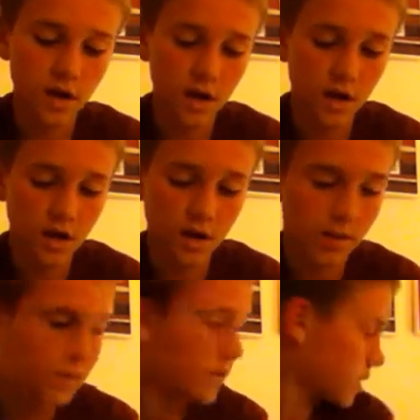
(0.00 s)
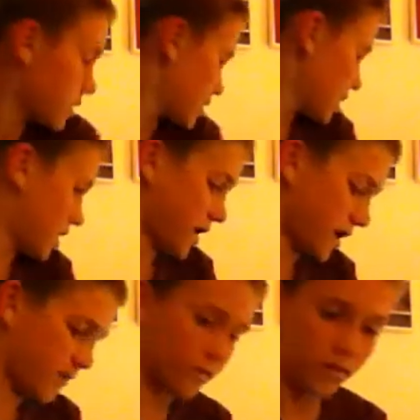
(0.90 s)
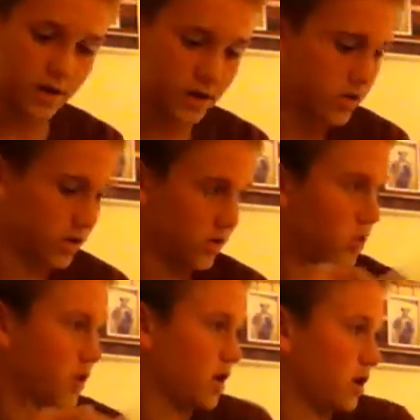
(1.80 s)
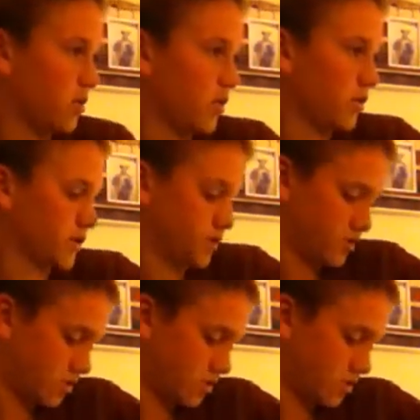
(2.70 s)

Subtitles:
and I have one actually rigged up on this